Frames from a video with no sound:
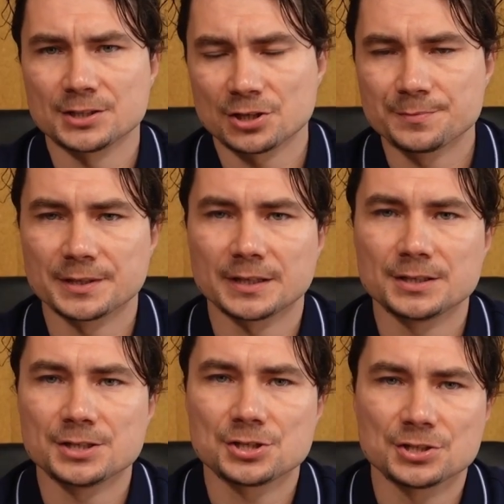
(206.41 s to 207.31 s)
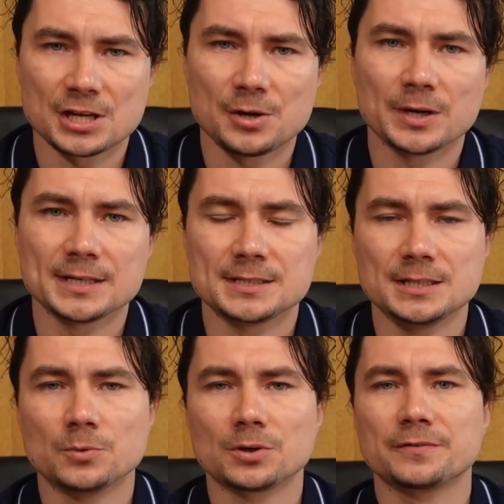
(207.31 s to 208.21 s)
terms and conditions,
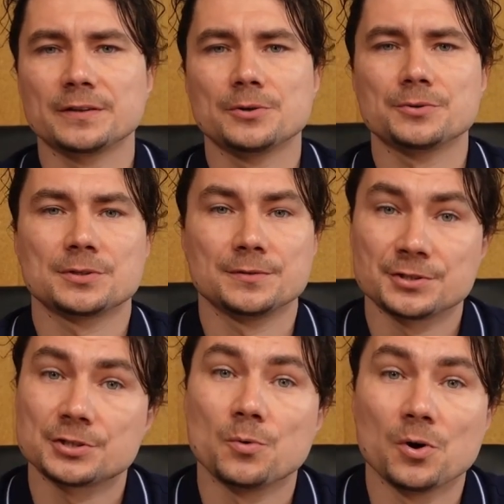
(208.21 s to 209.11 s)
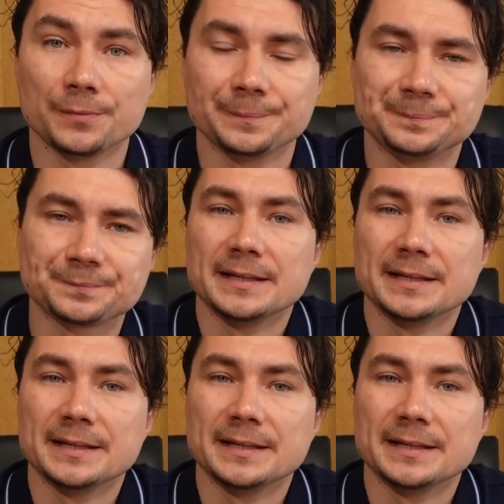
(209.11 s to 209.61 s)
KYC workflows, so on.